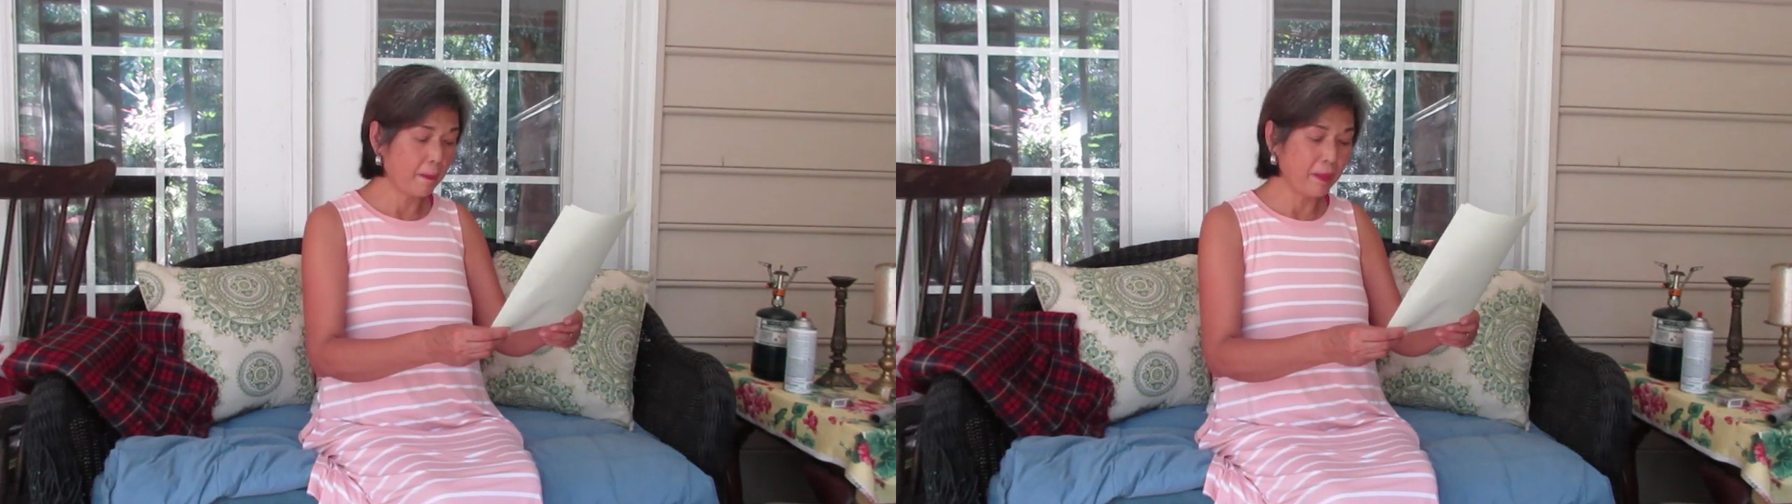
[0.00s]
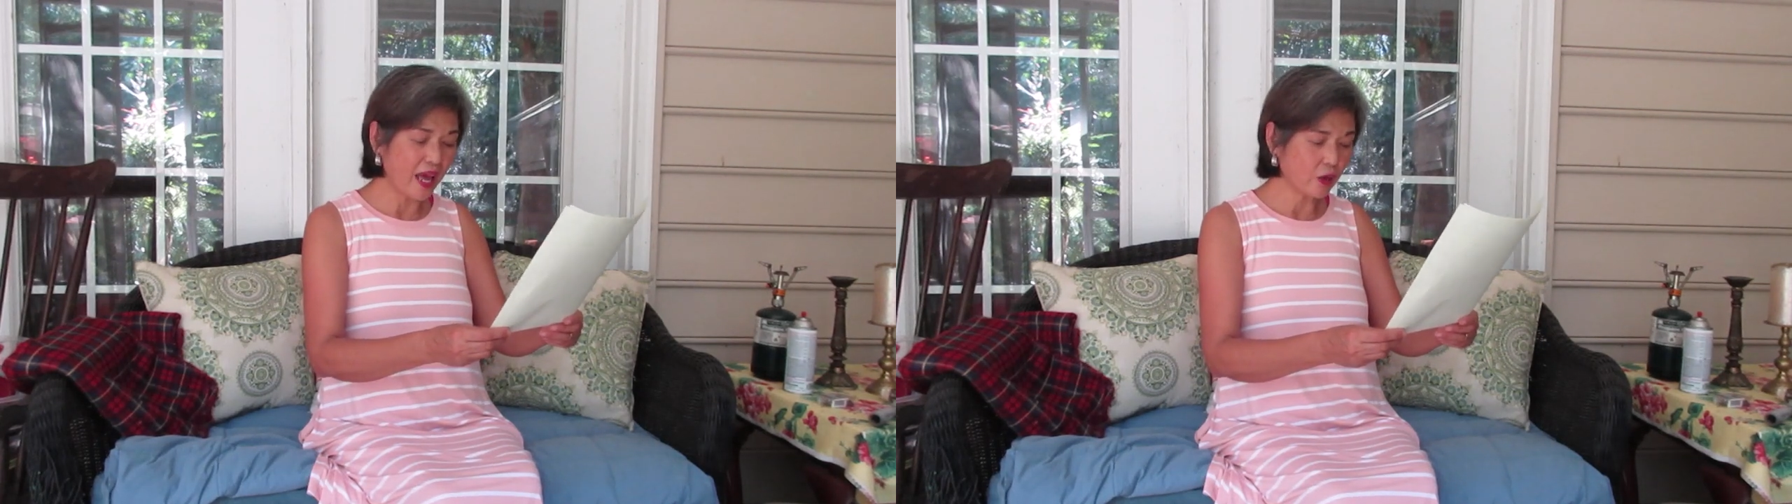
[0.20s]

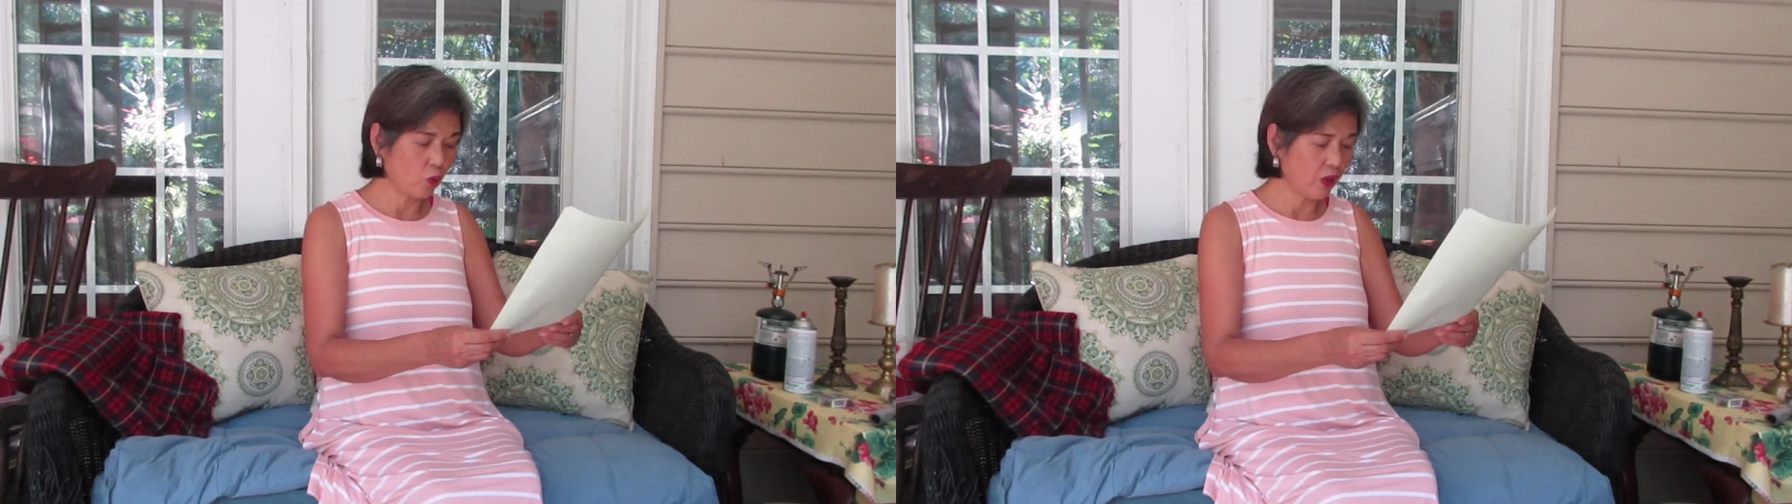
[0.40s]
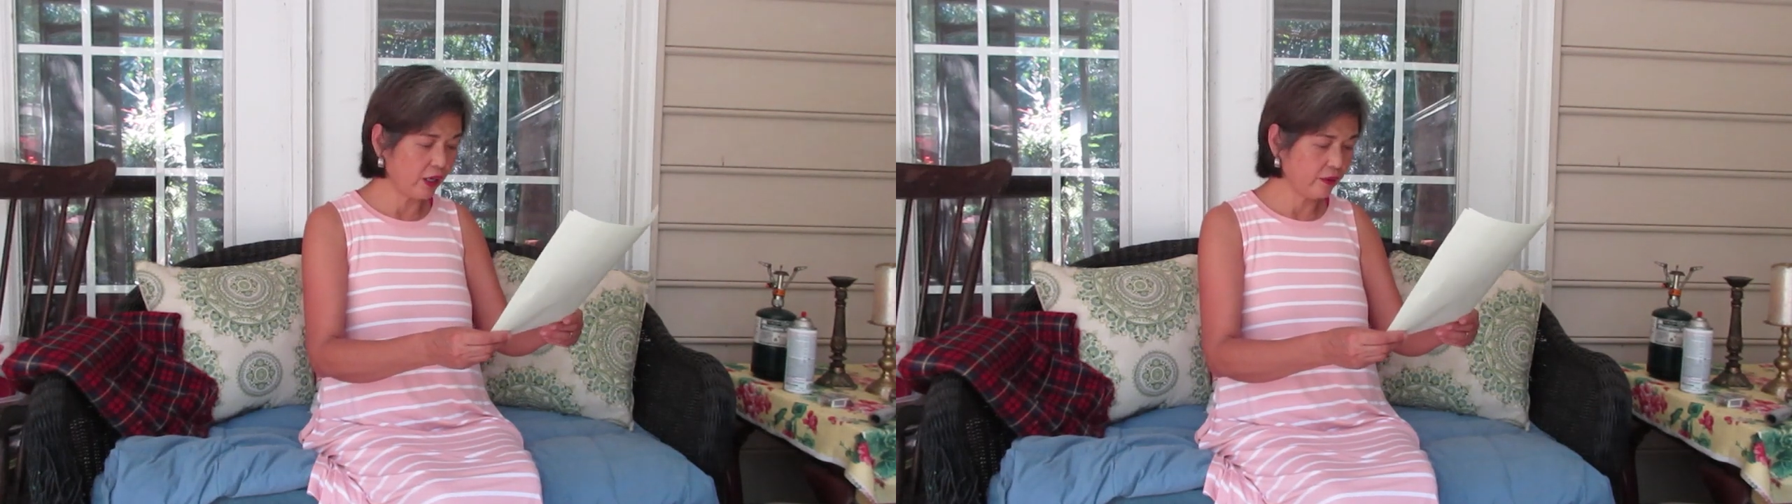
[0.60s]

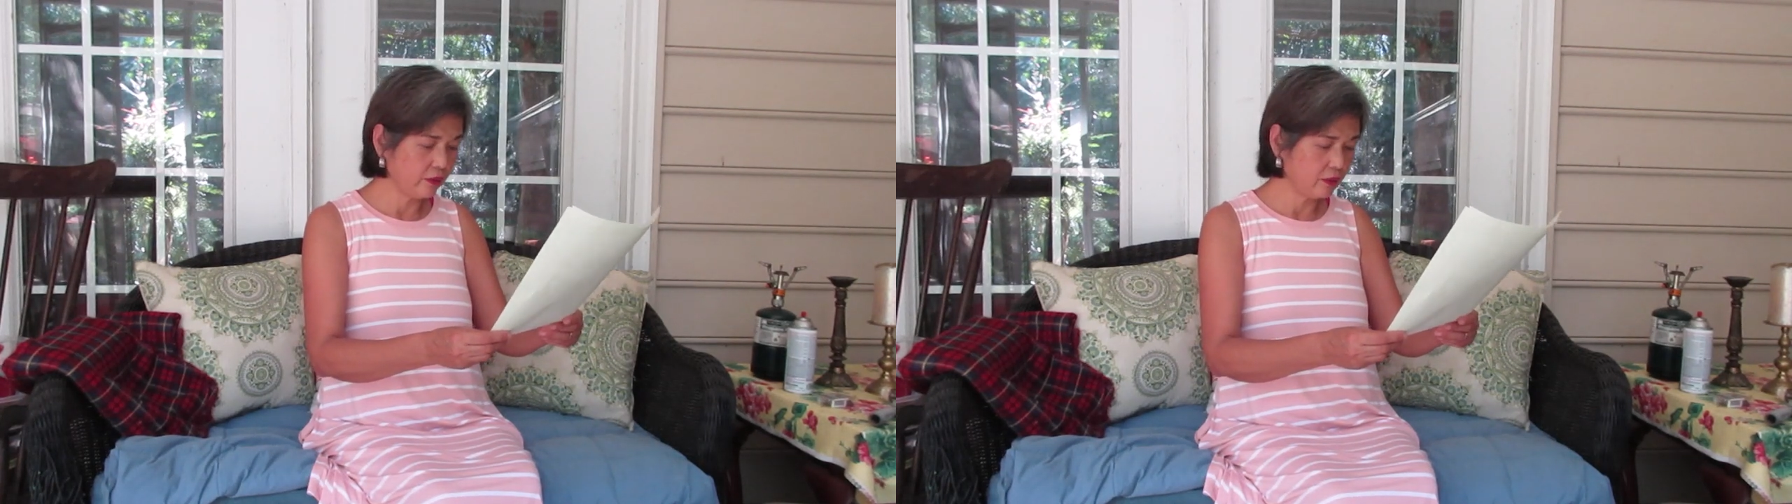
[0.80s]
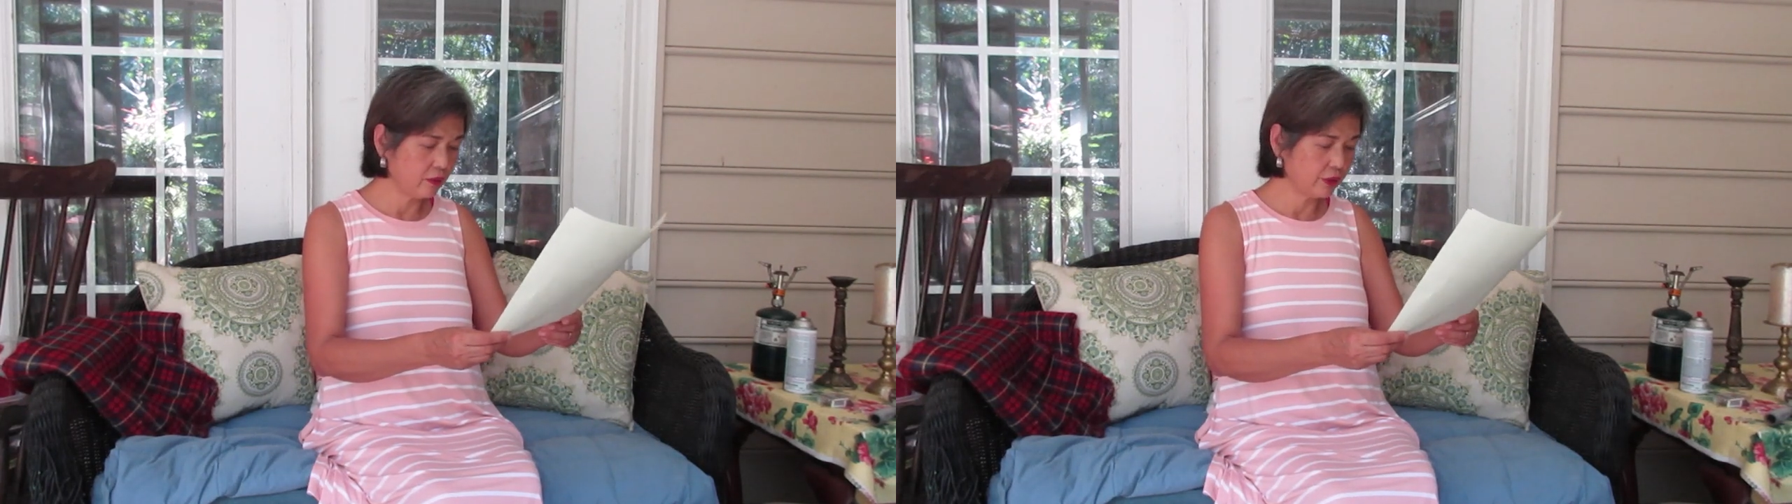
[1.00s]
bad one,
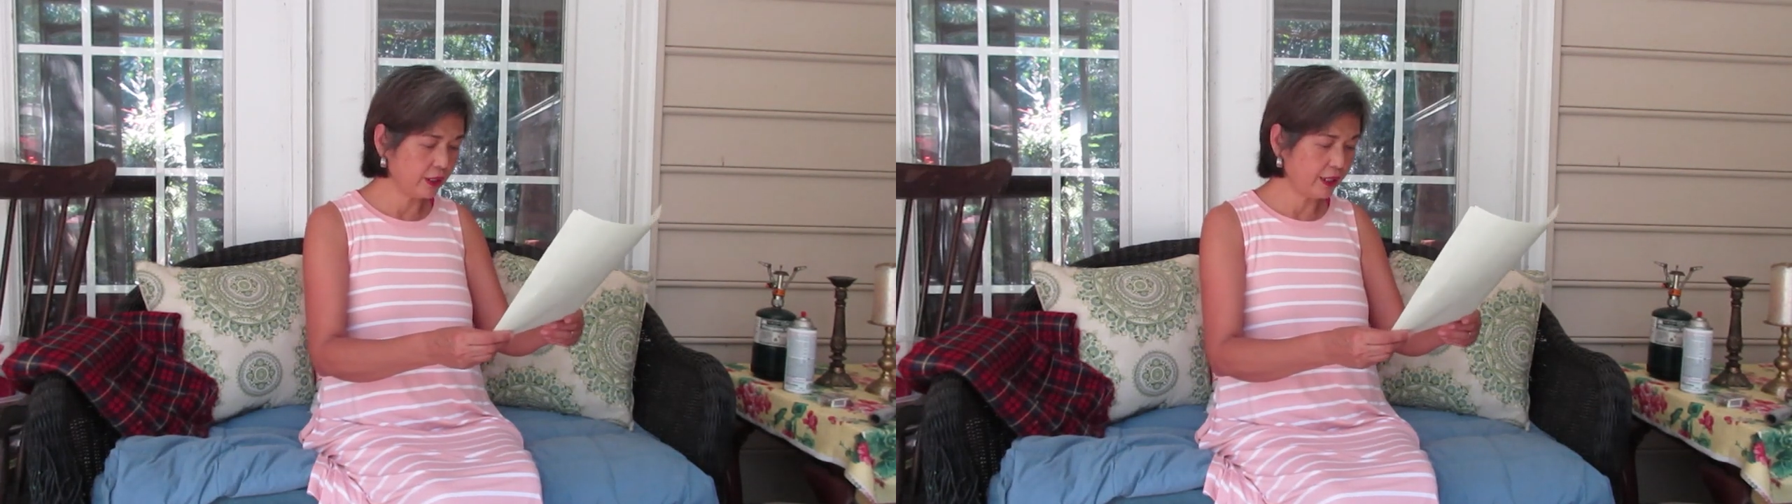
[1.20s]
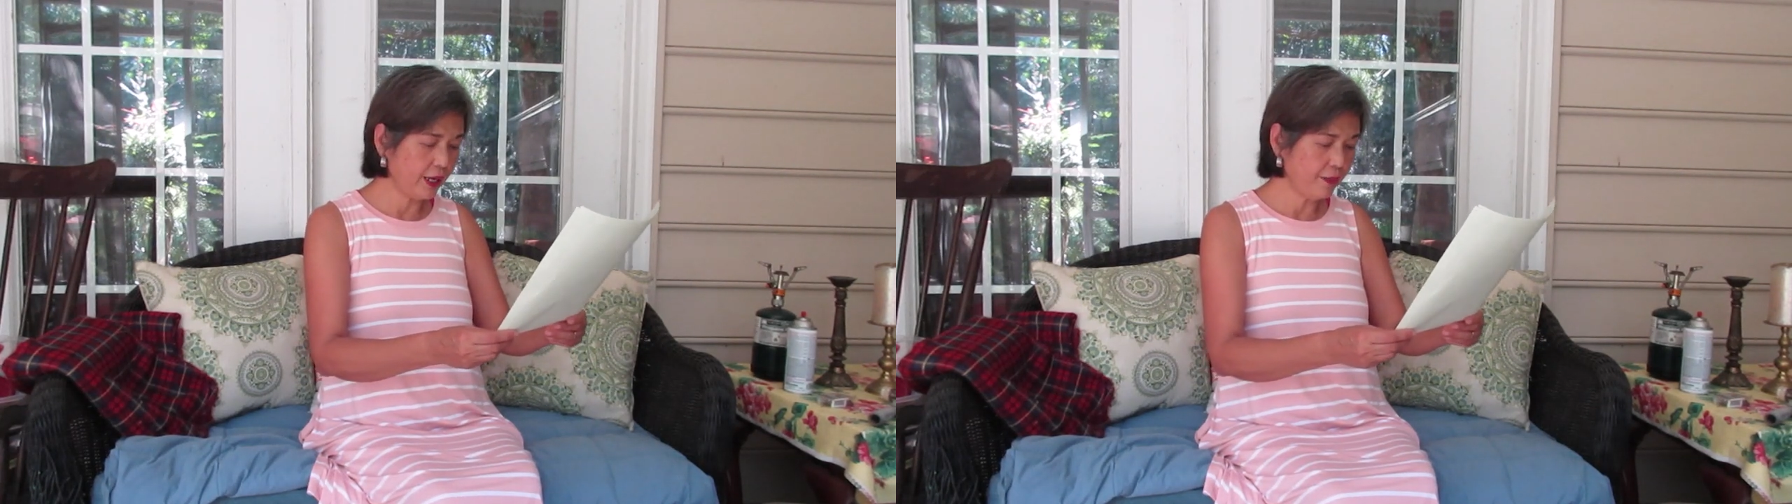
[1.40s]

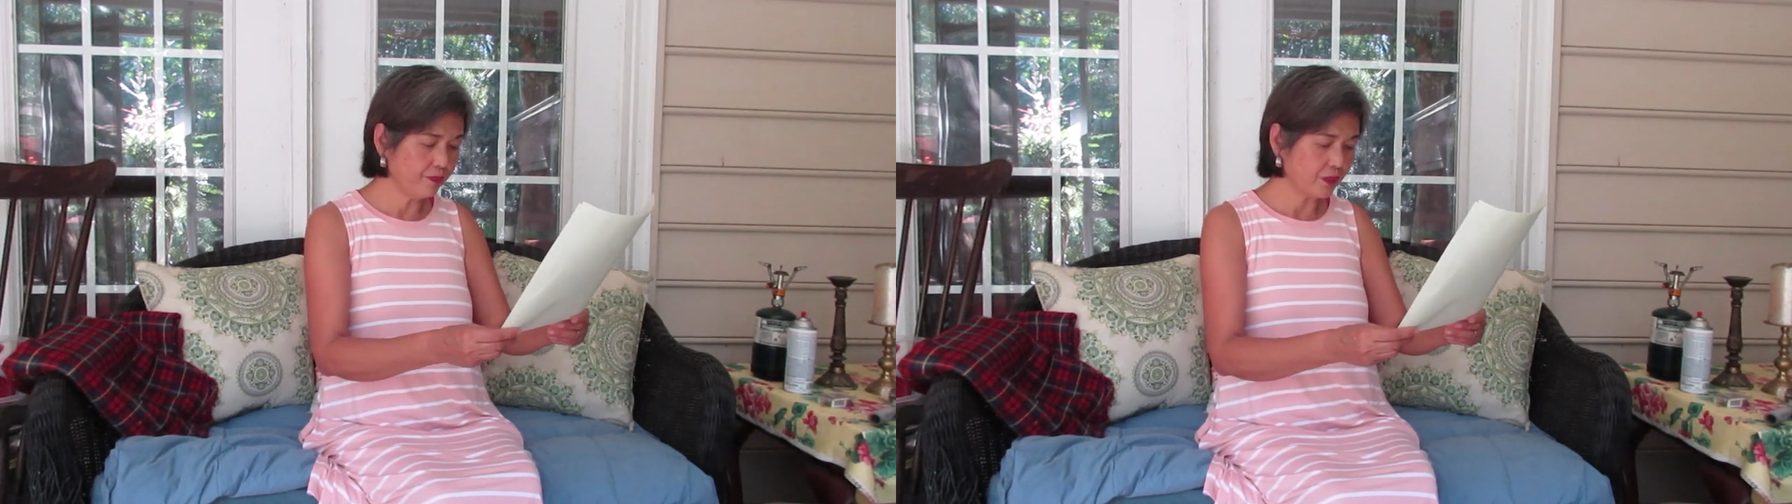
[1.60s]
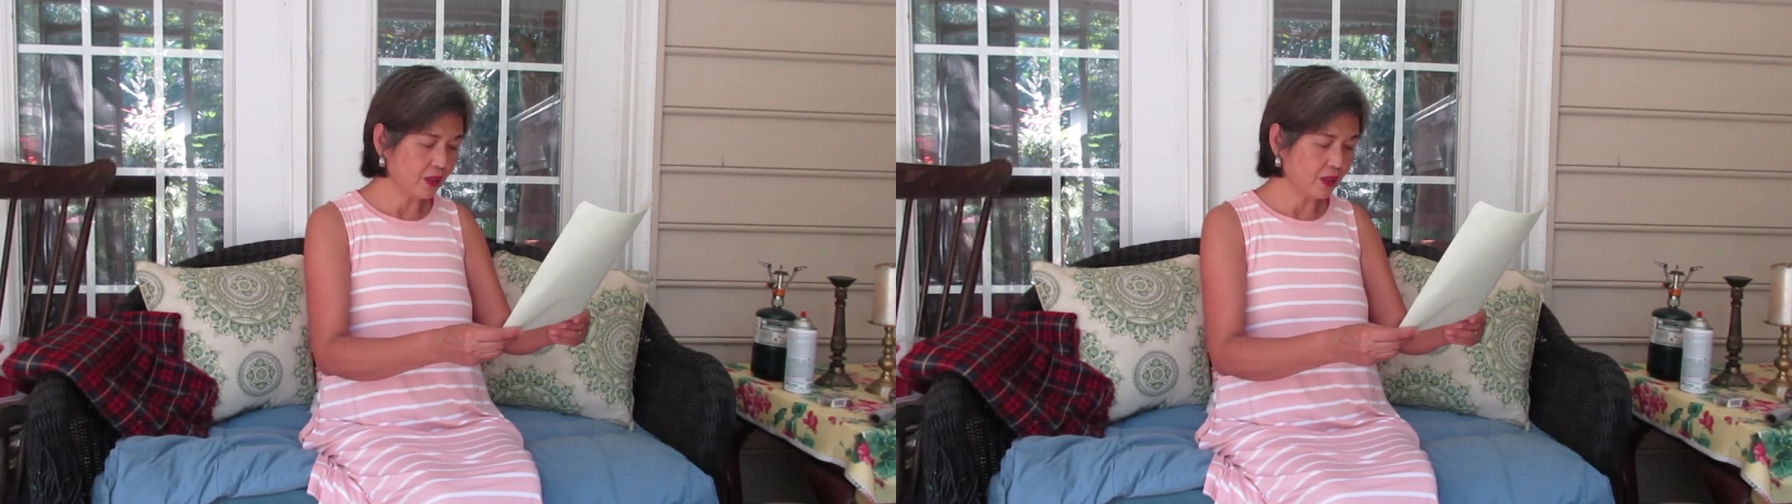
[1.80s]
okay?